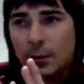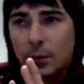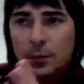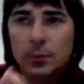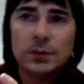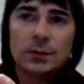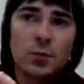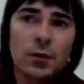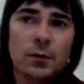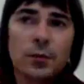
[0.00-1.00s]
what is
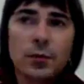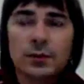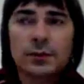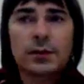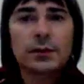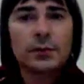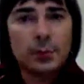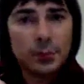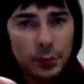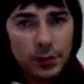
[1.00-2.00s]
more important thing,
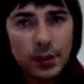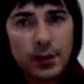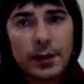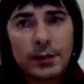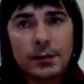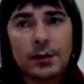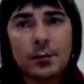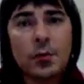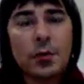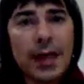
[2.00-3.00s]
the put client in
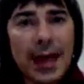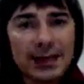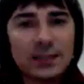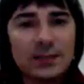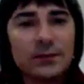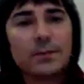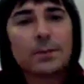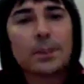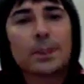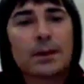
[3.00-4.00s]
a more active
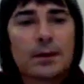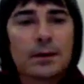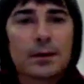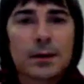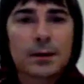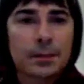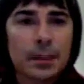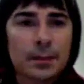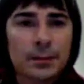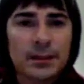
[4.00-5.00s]

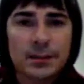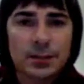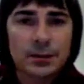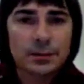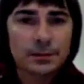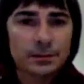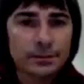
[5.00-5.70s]
position.